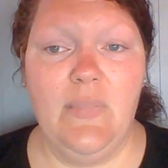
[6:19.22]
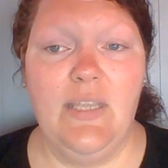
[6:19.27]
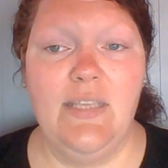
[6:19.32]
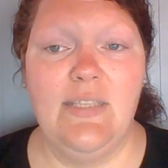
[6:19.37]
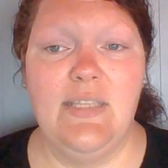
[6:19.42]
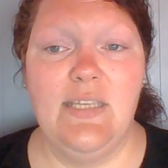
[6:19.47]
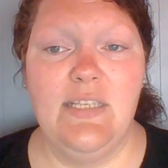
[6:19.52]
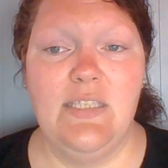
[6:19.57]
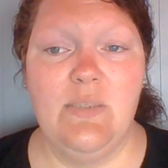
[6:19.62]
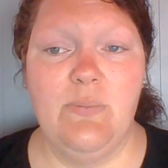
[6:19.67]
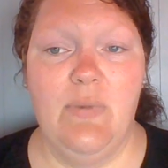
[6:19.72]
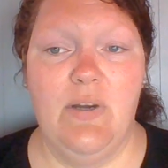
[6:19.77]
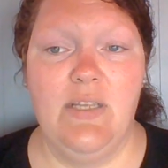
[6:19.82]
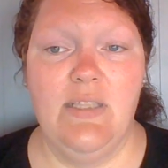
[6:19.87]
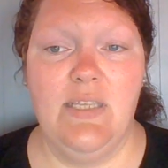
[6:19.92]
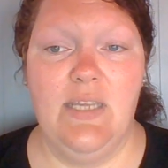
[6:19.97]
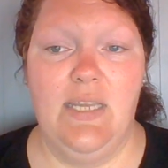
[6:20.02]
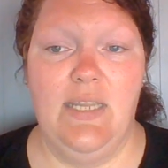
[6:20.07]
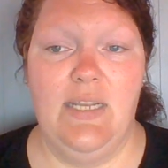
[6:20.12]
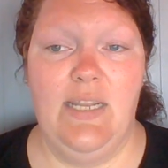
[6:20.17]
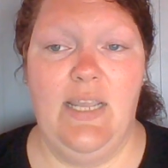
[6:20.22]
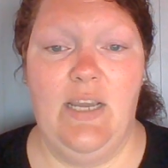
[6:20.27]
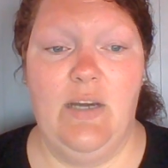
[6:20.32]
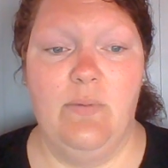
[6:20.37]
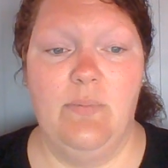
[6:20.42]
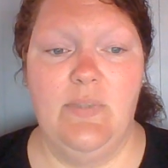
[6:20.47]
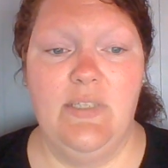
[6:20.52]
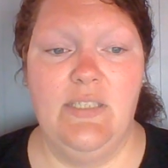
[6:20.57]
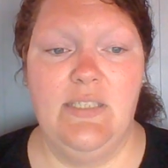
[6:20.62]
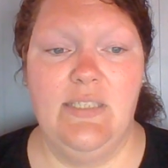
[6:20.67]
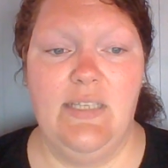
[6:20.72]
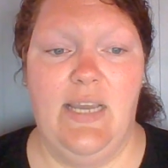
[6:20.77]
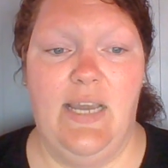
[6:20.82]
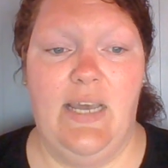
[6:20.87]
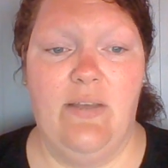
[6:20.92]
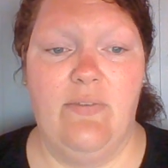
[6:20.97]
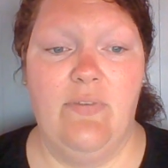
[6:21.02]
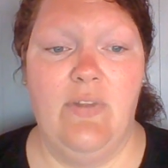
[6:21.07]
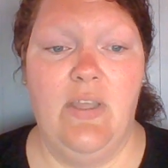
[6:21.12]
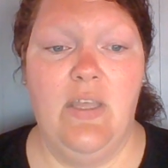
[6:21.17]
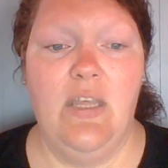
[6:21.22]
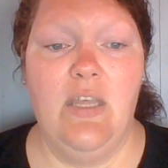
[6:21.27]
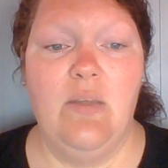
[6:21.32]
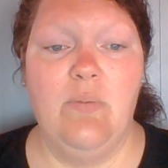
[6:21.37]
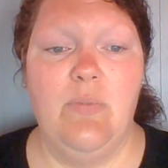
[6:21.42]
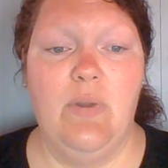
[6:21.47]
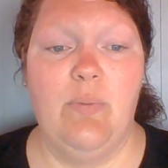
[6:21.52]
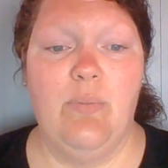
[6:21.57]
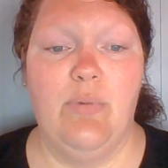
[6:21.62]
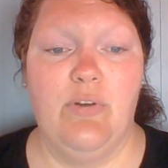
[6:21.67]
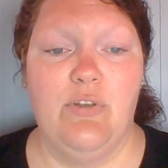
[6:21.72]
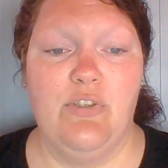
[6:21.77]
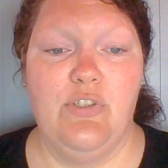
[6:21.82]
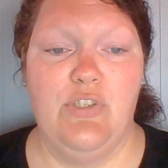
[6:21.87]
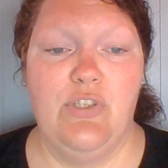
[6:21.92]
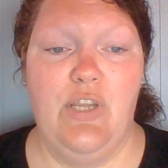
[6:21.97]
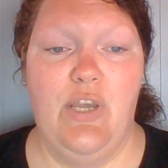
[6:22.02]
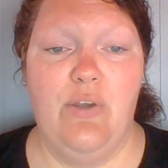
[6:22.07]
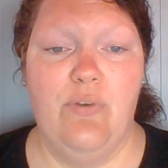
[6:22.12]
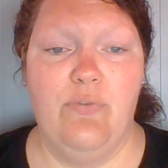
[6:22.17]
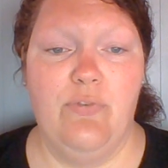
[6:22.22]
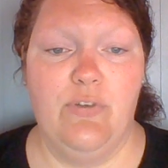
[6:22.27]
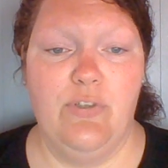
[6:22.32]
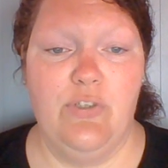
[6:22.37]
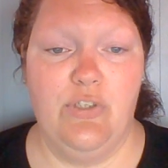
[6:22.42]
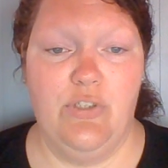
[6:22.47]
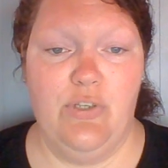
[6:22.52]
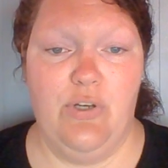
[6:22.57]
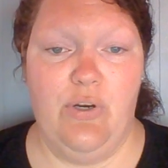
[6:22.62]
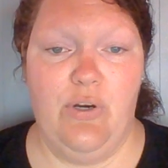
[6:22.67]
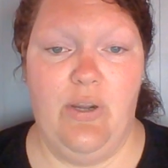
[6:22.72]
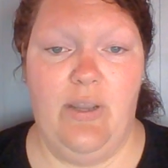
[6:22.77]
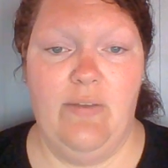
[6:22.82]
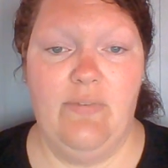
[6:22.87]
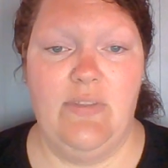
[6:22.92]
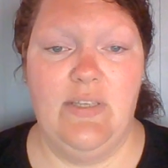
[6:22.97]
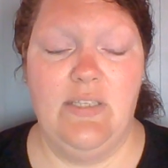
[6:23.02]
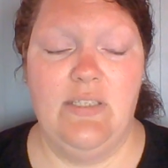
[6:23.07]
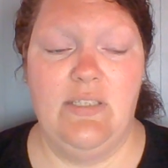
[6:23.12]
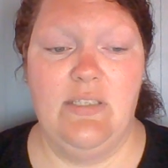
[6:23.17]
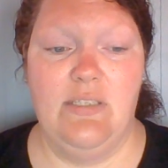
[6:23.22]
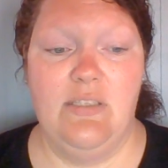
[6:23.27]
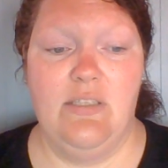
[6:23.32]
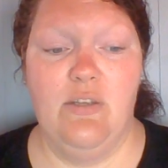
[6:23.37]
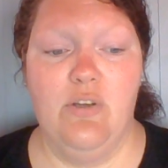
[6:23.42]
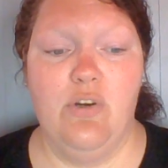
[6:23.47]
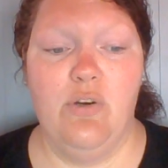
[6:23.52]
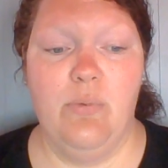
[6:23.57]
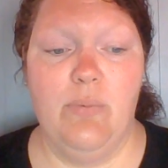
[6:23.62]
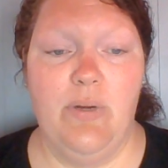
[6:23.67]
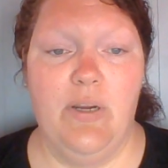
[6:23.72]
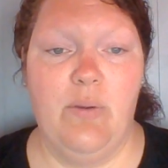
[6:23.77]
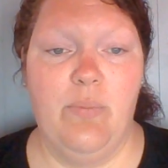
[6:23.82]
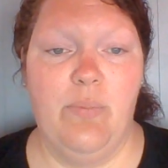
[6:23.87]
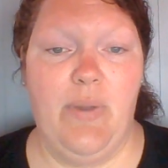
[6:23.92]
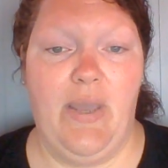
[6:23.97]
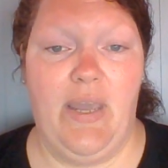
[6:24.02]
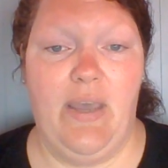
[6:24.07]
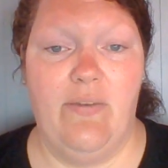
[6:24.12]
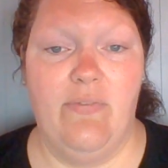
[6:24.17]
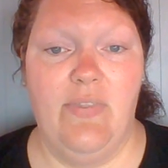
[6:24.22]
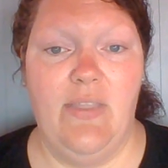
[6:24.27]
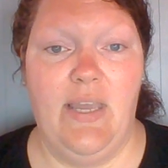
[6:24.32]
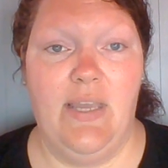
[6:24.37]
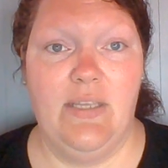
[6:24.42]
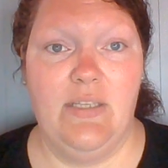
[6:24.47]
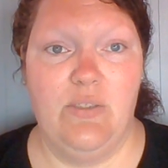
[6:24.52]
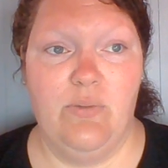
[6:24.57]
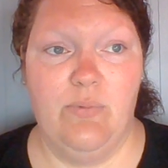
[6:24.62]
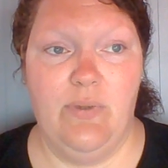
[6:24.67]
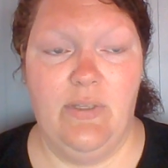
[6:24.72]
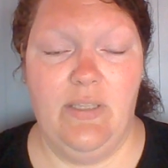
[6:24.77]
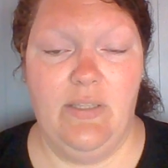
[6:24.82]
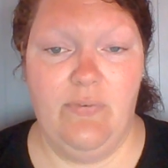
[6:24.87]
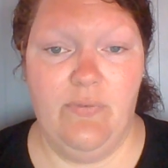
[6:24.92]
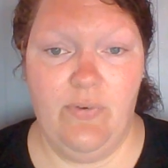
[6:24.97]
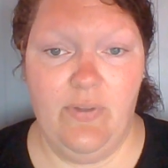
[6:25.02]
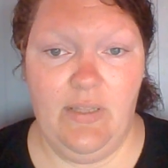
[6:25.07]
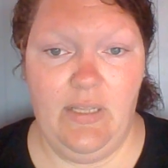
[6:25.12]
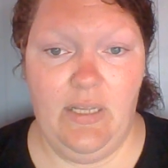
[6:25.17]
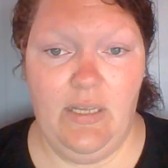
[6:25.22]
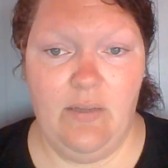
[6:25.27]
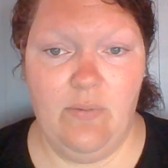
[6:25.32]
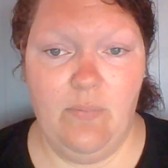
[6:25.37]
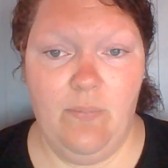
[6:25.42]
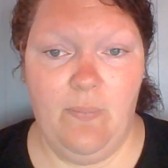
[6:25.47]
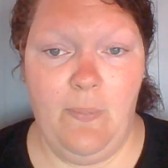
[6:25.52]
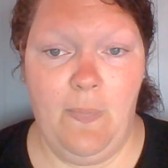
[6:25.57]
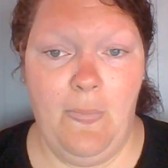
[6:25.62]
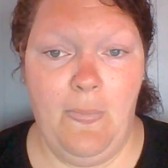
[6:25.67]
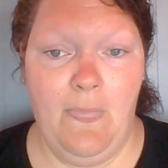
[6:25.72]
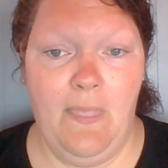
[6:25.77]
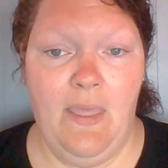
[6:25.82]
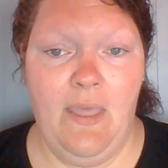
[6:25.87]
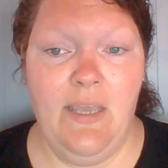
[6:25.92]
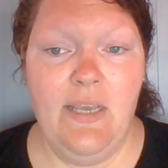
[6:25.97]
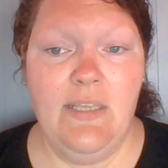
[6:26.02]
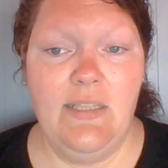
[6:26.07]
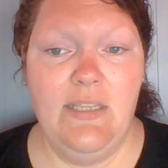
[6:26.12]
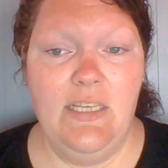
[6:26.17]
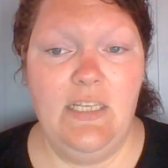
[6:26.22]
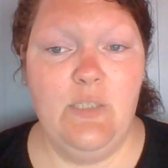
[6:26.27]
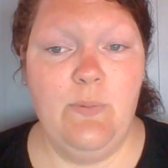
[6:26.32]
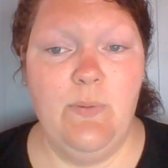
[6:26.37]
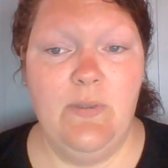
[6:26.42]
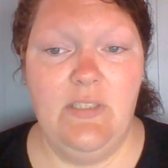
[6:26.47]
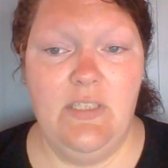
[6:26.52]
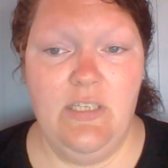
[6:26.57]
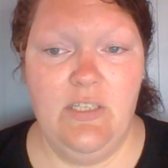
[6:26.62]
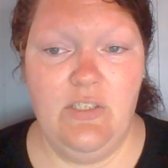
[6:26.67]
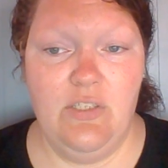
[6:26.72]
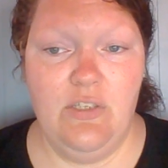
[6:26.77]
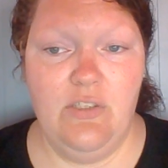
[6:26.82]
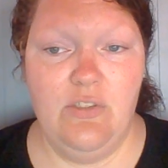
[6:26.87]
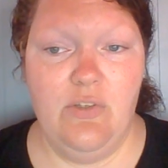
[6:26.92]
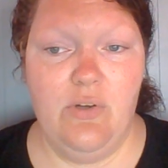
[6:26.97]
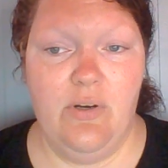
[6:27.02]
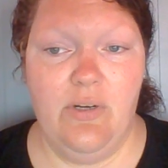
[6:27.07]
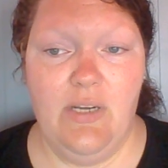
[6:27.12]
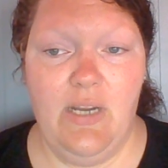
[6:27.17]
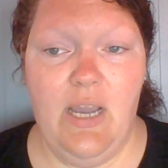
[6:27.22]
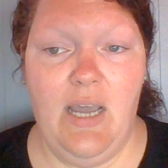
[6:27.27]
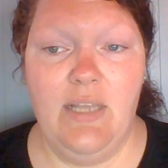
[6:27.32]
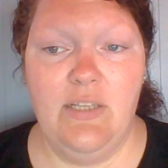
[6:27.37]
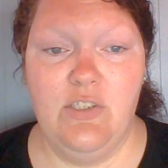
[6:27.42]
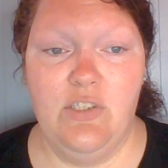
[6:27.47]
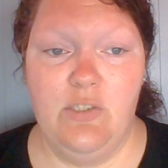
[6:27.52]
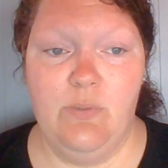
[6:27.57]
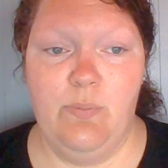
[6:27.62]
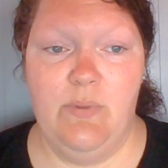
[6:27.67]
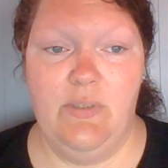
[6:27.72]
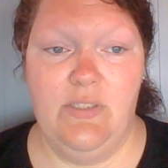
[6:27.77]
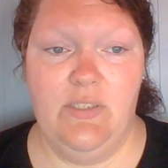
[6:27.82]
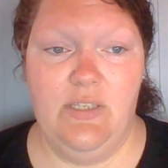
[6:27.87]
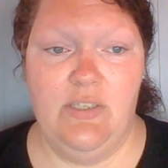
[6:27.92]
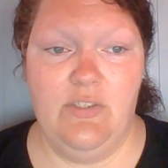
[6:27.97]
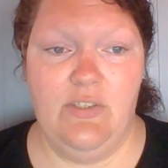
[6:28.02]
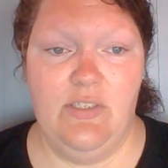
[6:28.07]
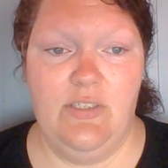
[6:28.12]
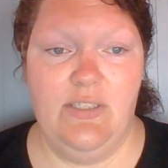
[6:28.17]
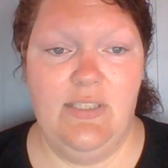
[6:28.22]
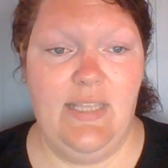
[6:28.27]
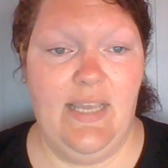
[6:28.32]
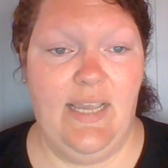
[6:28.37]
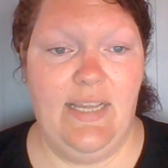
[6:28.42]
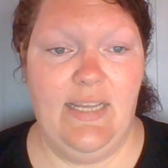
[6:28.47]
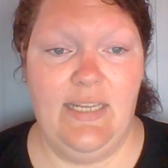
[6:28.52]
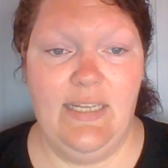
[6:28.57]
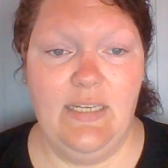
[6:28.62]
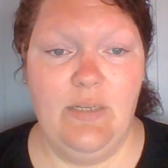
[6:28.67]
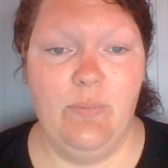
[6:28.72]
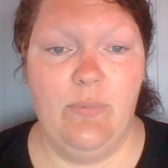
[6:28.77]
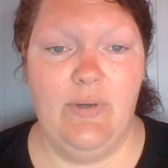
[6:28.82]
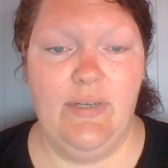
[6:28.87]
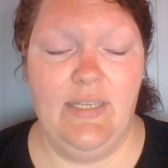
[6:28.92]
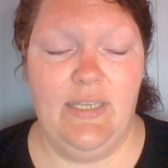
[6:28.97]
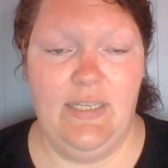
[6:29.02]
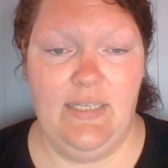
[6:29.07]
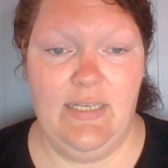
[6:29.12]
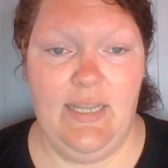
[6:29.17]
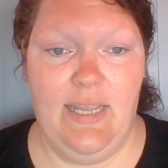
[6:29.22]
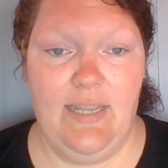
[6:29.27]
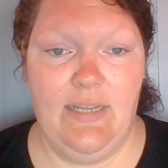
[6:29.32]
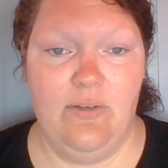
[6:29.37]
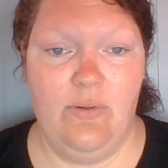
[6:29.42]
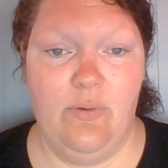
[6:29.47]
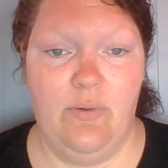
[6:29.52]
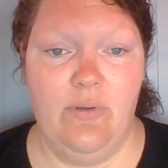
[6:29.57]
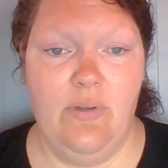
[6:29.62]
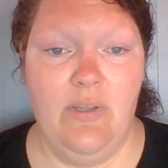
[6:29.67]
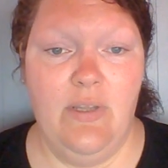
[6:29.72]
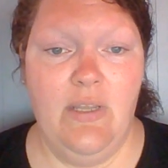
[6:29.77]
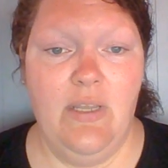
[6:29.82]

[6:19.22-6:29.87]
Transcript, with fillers: This month can help the staff members know for sure if this is the career path that is really for them. These positions are not just positions that anyone can handle.